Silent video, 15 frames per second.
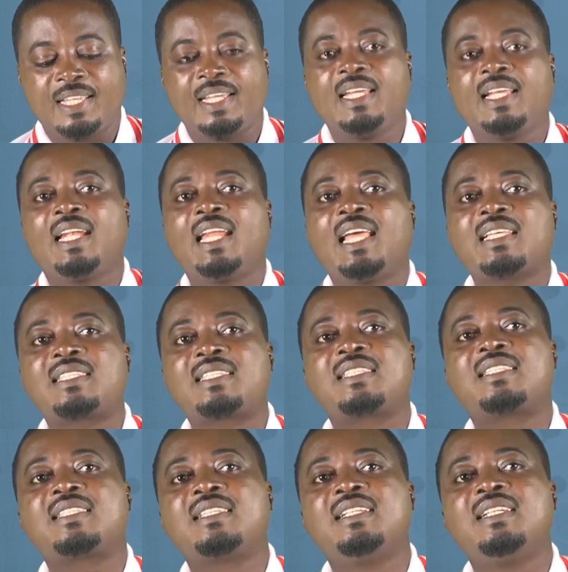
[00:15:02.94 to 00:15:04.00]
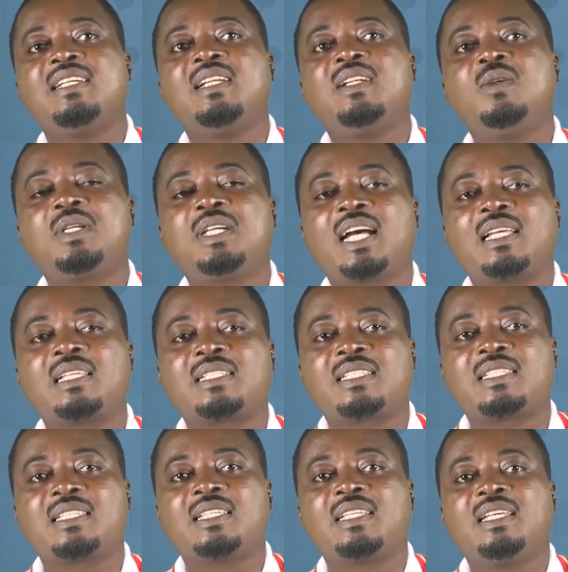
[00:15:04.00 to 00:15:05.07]
let's look at
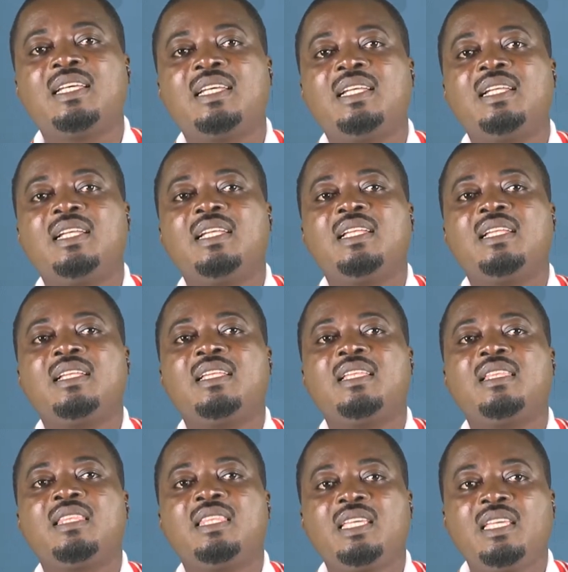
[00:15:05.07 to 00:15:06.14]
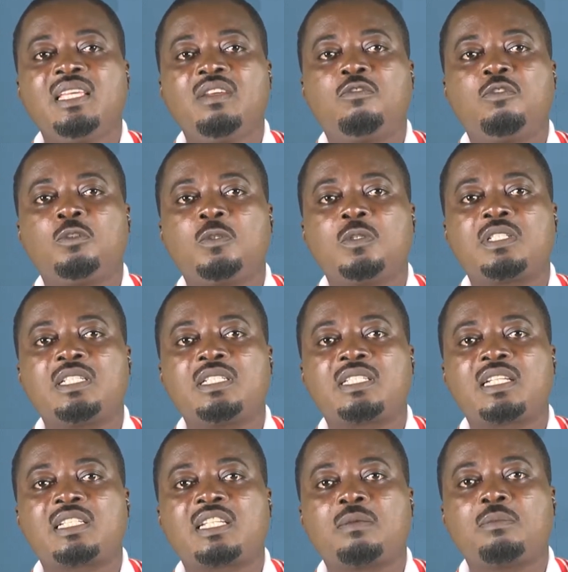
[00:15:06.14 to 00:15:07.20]
the
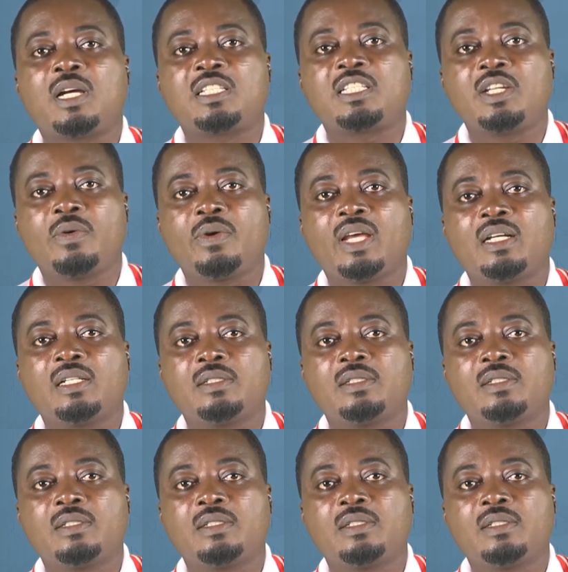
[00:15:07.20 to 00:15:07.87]
photosynthetic bacteria.